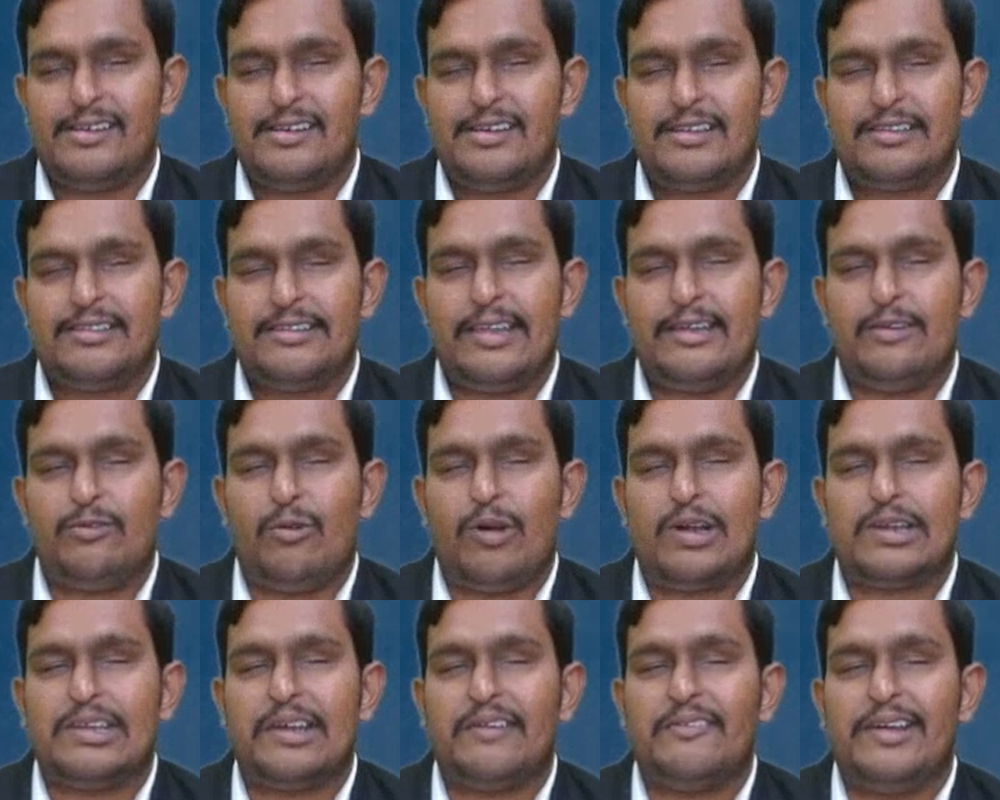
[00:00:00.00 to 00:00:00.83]
Then
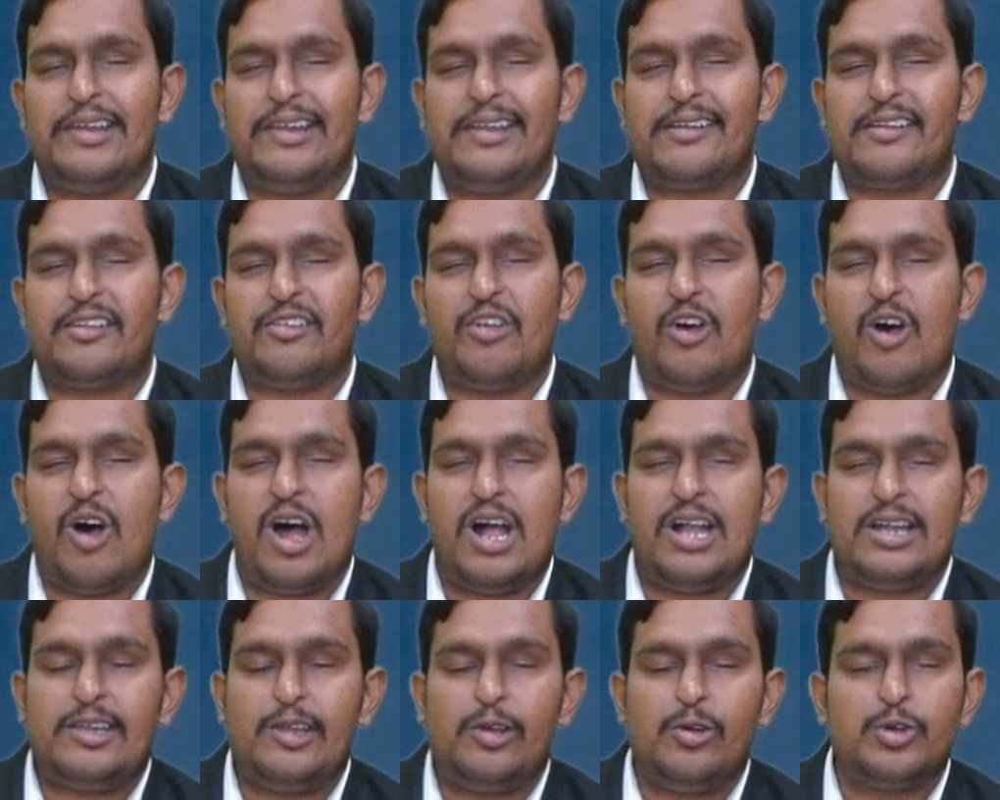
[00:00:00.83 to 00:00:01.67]
whatever is
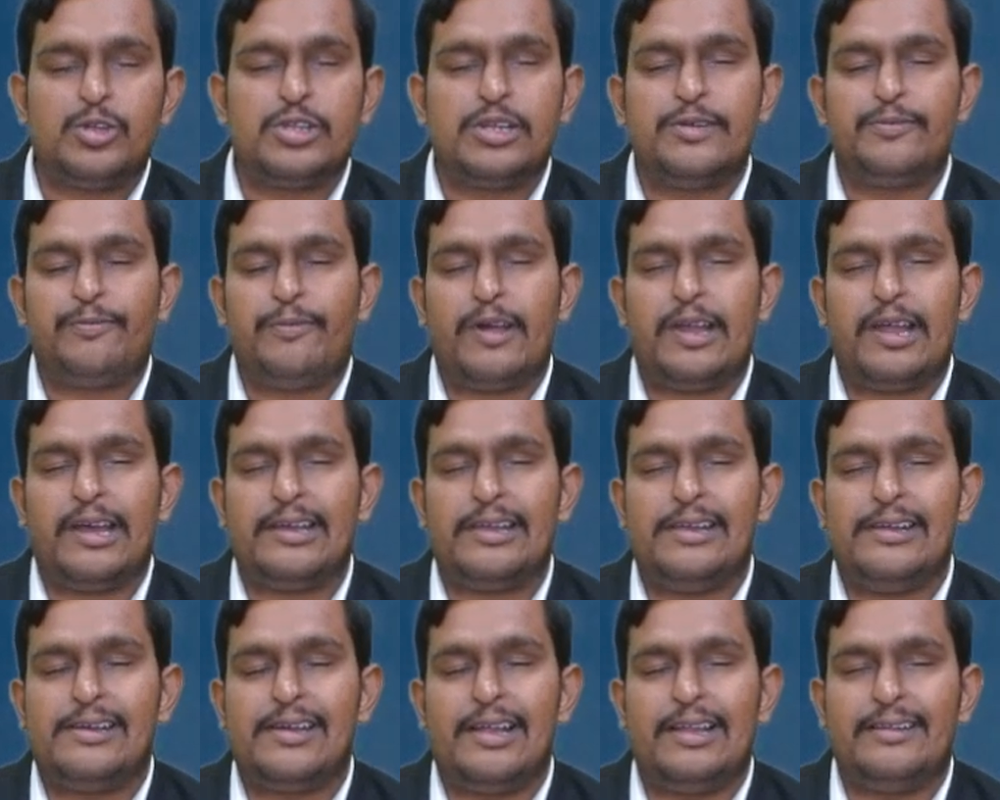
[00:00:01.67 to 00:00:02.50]
not used for
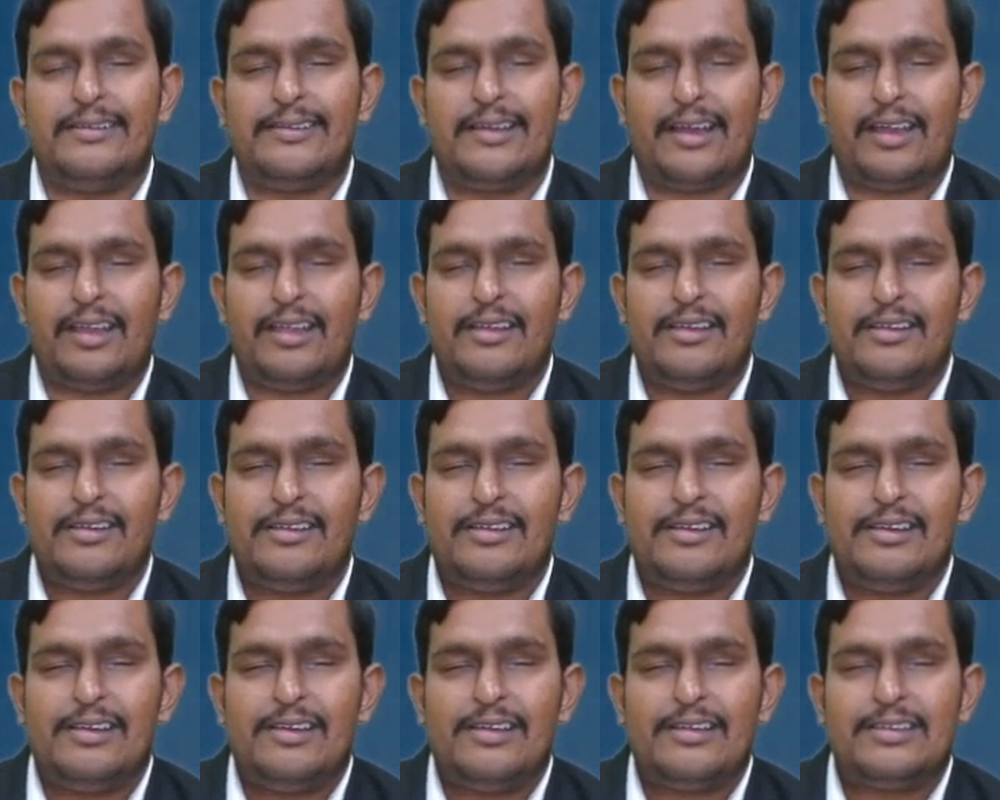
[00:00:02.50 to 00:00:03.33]
agriculture,
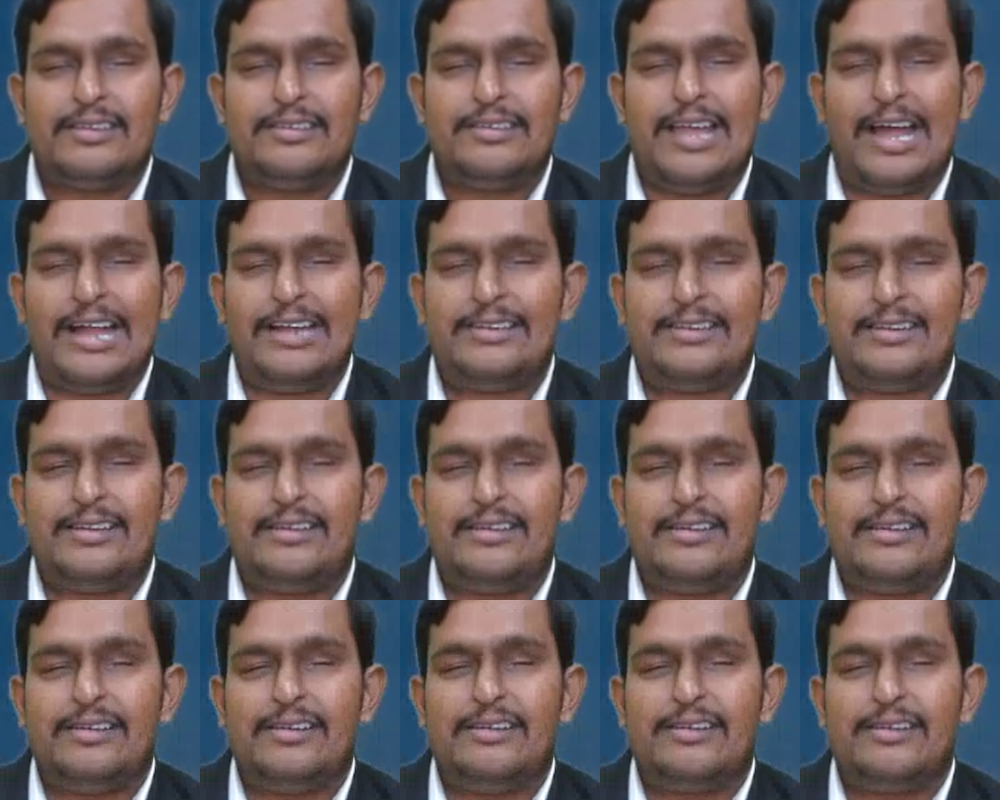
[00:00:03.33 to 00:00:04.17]
that
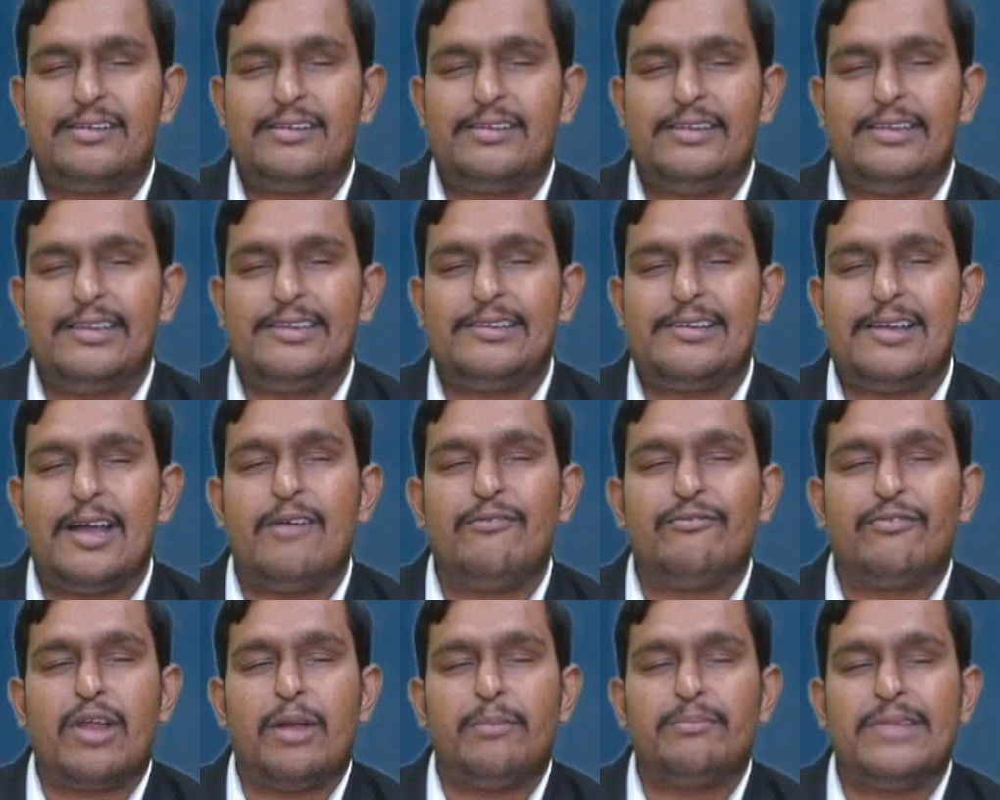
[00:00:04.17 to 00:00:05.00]

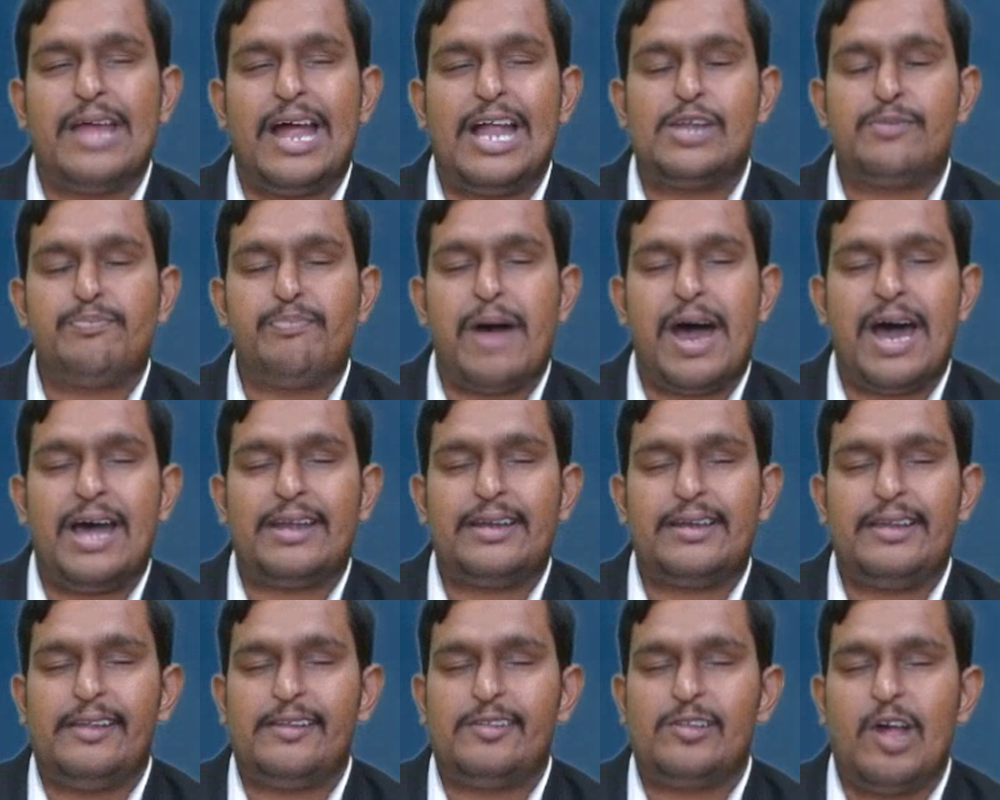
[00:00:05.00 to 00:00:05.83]
income from that
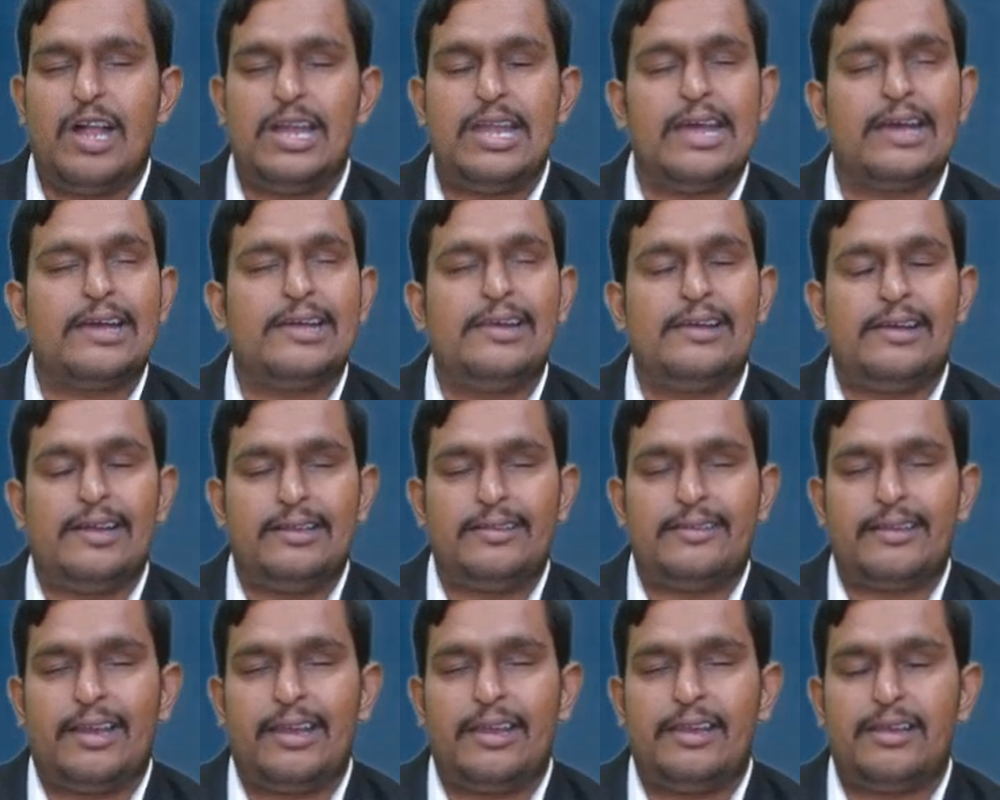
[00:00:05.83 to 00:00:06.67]
part is not
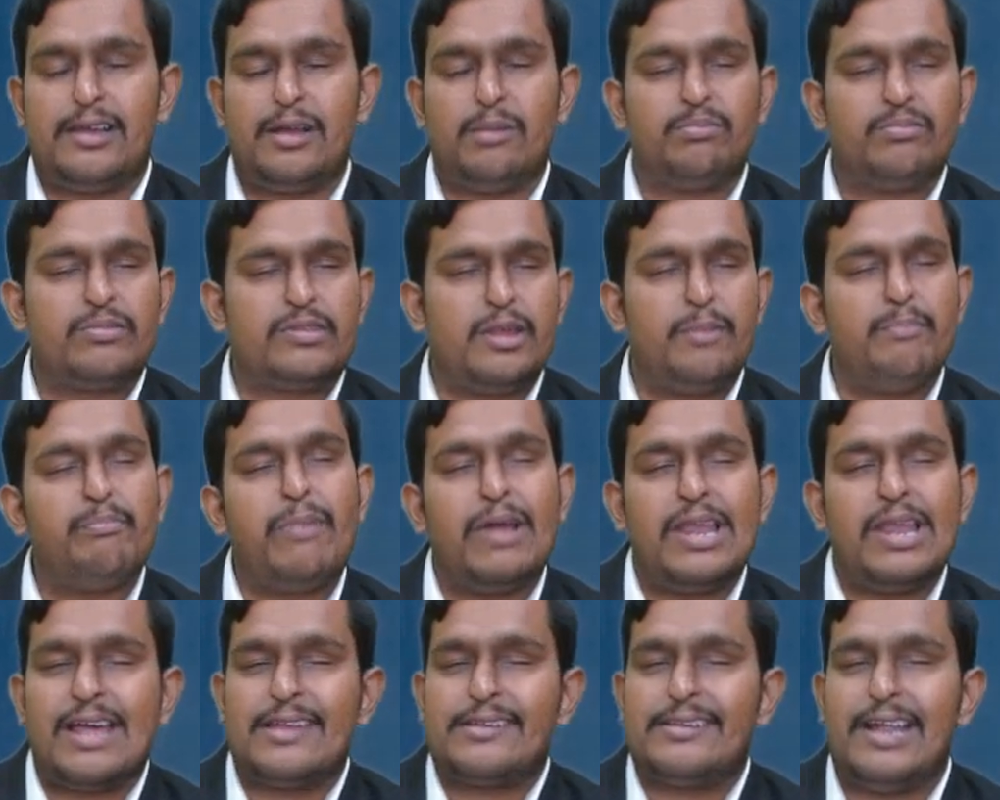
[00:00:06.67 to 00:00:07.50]
agriculture income.
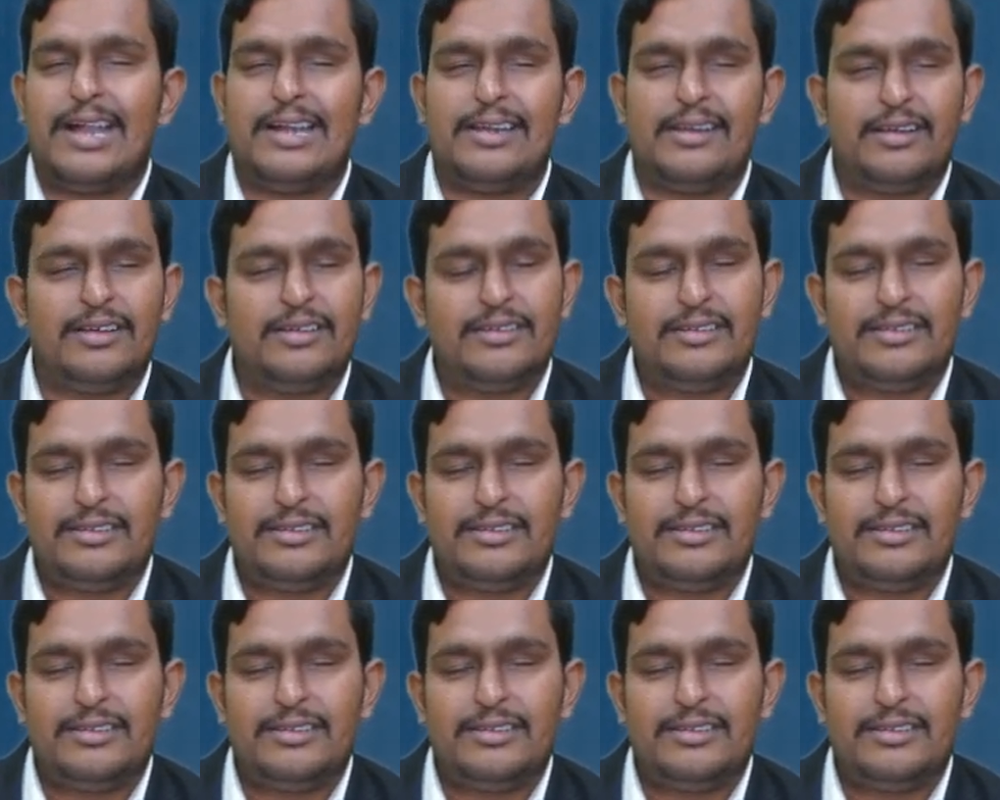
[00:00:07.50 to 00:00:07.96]
Simple as that.